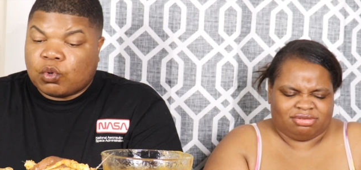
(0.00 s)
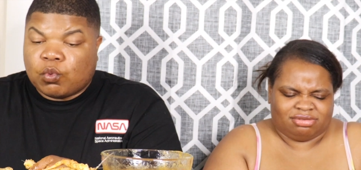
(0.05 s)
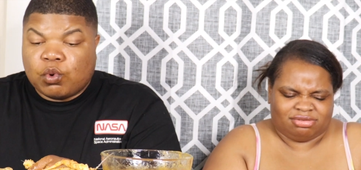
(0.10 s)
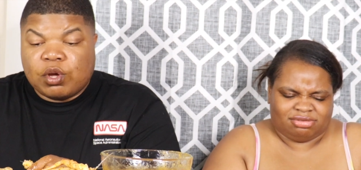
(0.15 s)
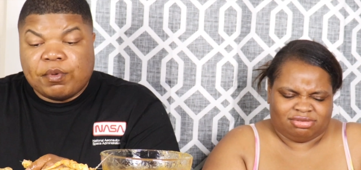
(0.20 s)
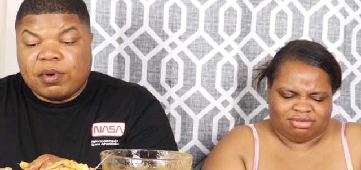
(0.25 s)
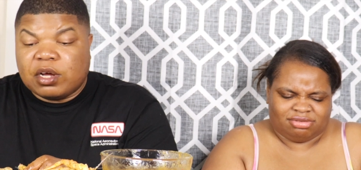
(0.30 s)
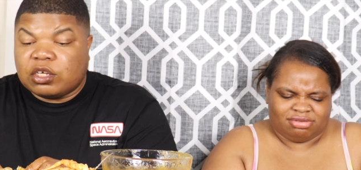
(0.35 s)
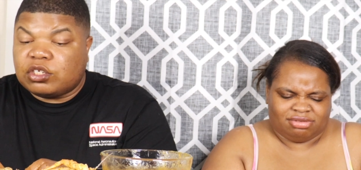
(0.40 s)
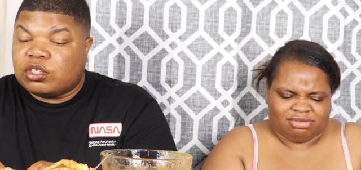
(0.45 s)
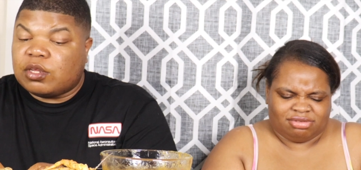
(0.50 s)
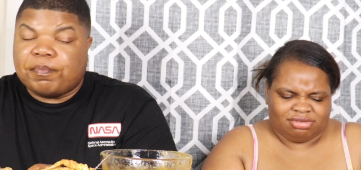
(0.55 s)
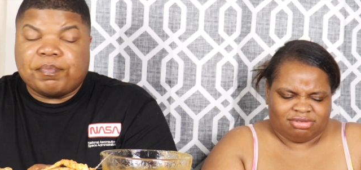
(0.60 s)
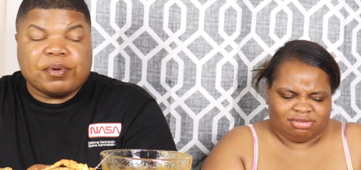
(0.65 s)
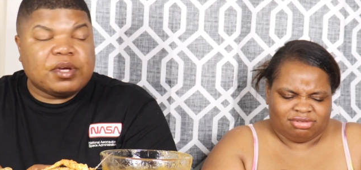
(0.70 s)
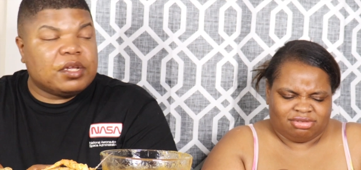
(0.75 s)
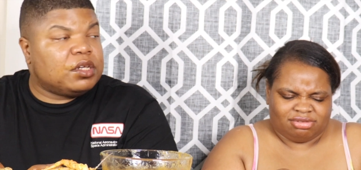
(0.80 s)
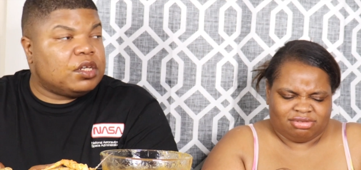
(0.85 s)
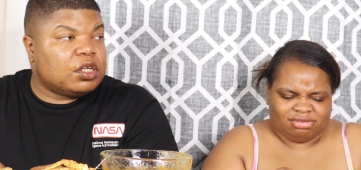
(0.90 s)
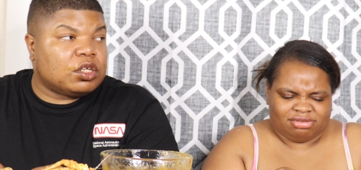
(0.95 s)
Speaker 1: We must have
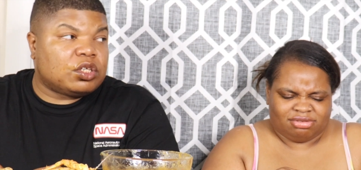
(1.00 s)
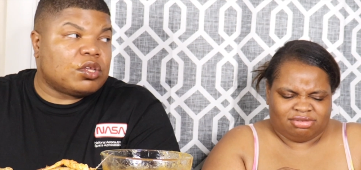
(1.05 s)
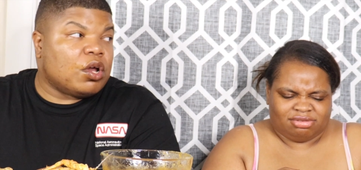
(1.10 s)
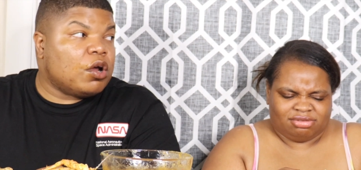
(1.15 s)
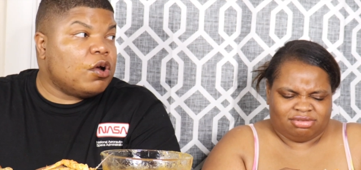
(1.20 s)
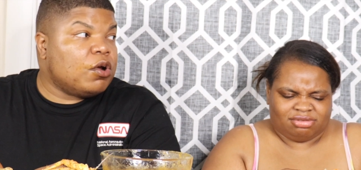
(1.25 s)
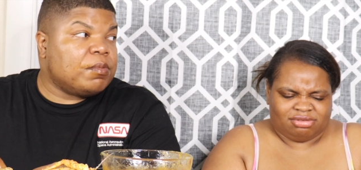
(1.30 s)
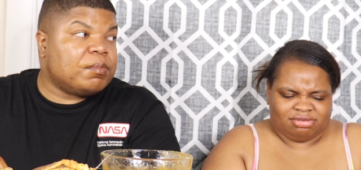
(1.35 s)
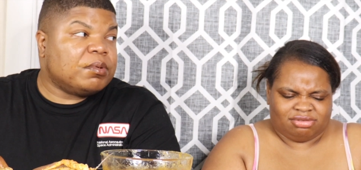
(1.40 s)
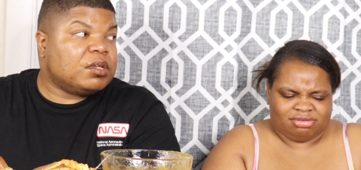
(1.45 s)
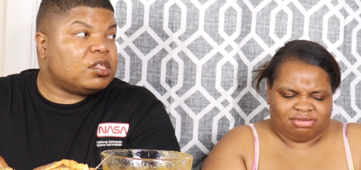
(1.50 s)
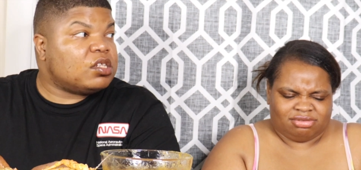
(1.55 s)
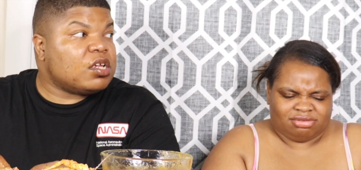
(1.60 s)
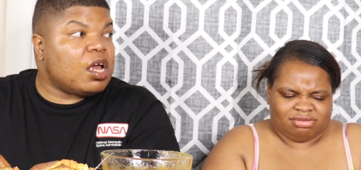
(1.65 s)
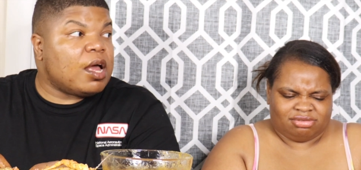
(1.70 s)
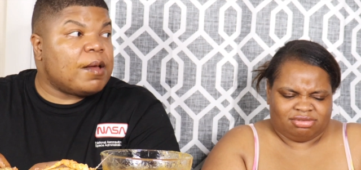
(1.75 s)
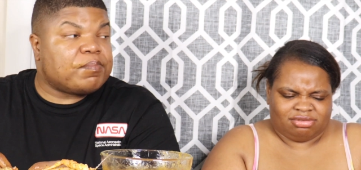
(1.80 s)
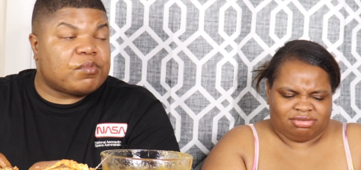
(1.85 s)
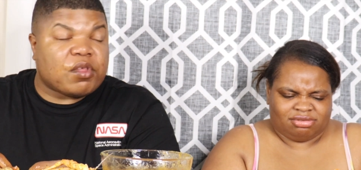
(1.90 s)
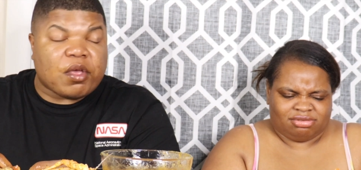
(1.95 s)
been disturbing
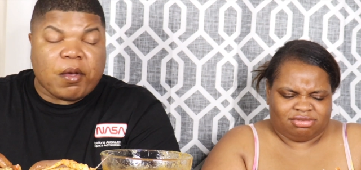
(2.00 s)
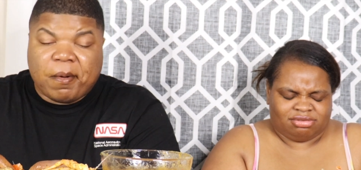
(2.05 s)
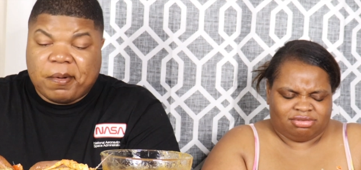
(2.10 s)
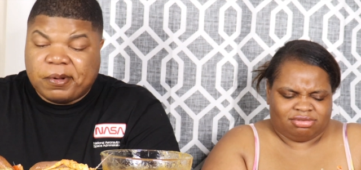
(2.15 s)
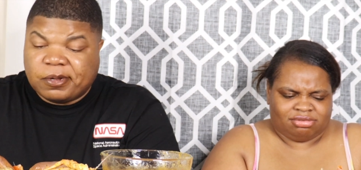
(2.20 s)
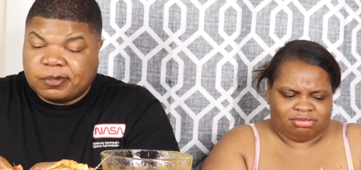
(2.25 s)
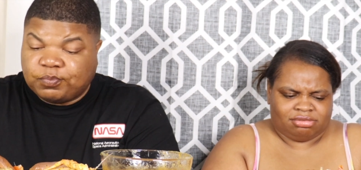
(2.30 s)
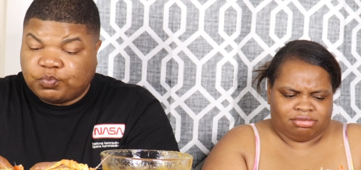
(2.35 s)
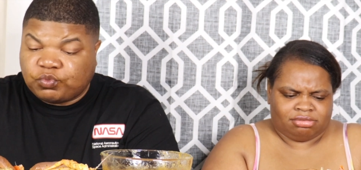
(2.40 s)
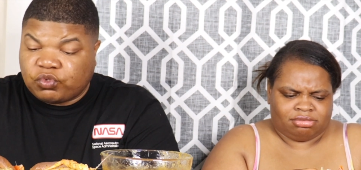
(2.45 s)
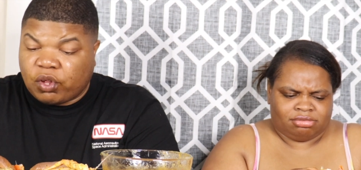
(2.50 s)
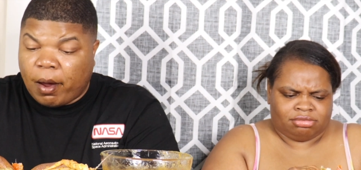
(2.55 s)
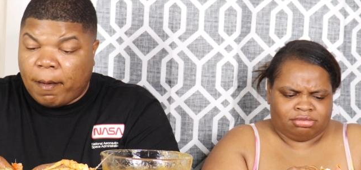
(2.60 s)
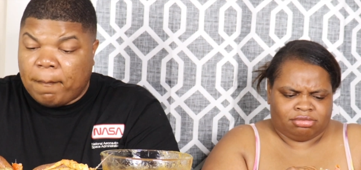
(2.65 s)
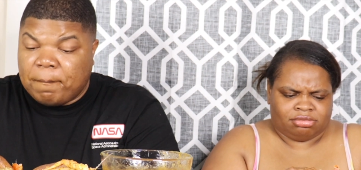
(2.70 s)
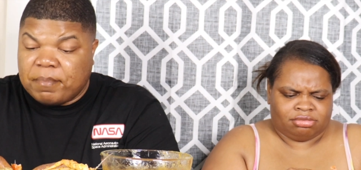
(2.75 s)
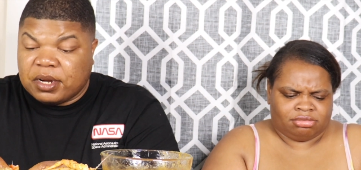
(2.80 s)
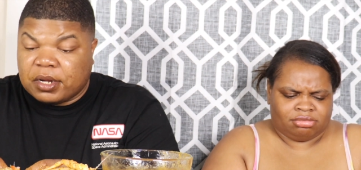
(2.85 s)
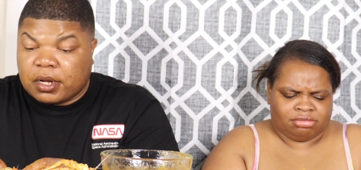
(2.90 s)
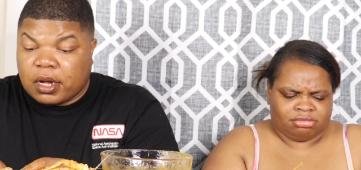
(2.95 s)
something,
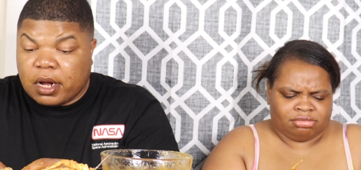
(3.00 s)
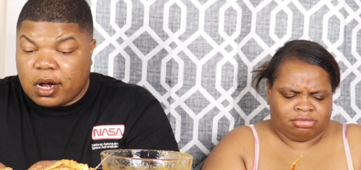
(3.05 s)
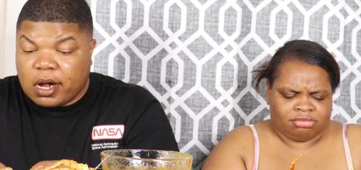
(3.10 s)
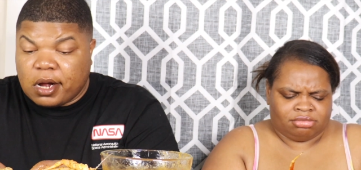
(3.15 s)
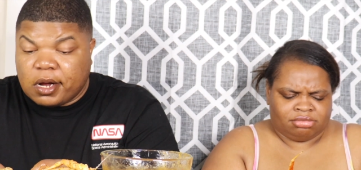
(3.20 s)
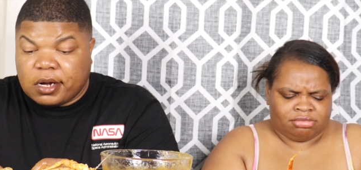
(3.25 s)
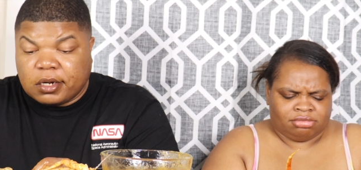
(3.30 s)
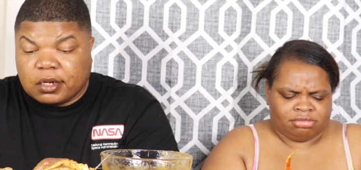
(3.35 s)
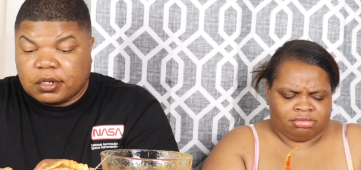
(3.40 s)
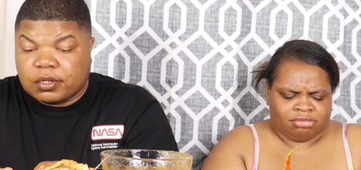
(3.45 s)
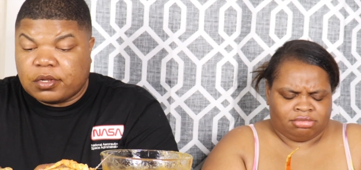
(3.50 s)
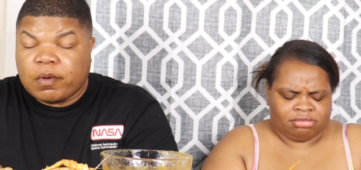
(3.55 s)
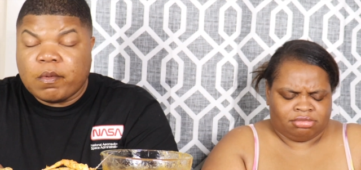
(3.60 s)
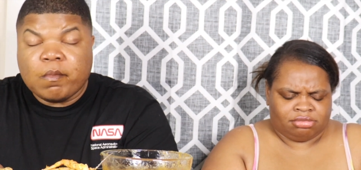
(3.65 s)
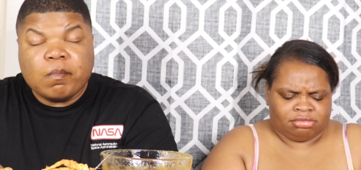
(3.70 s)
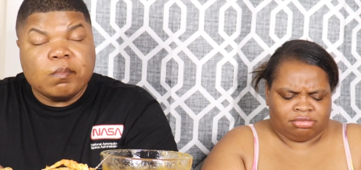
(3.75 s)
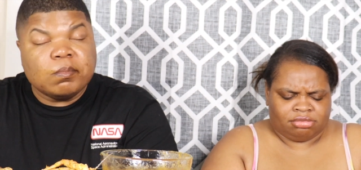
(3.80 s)
because